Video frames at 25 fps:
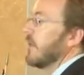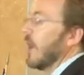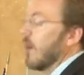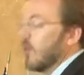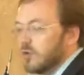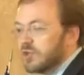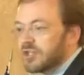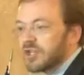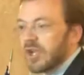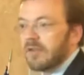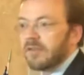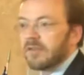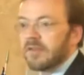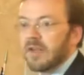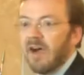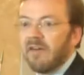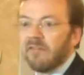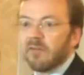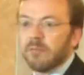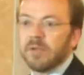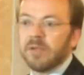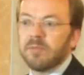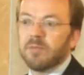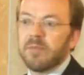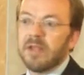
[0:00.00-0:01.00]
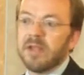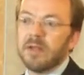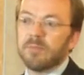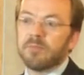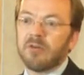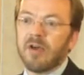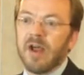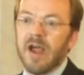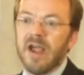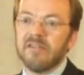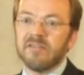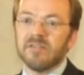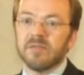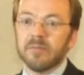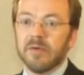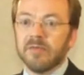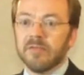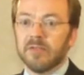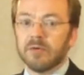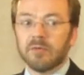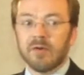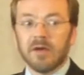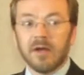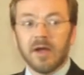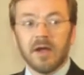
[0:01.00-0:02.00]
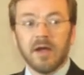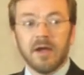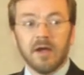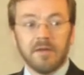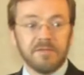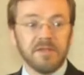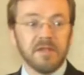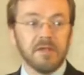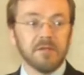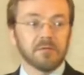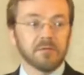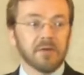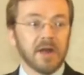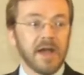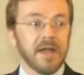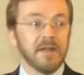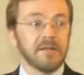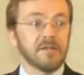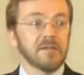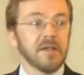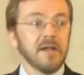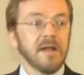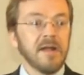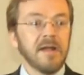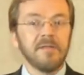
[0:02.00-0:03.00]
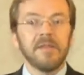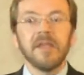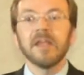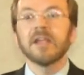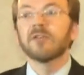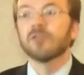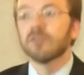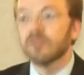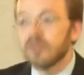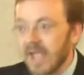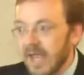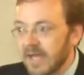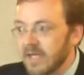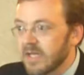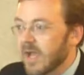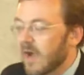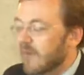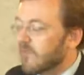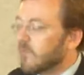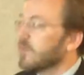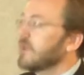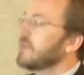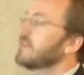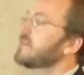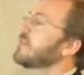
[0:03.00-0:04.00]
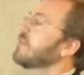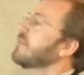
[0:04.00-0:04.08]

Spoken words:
no just government may deprive them of these rights. They create government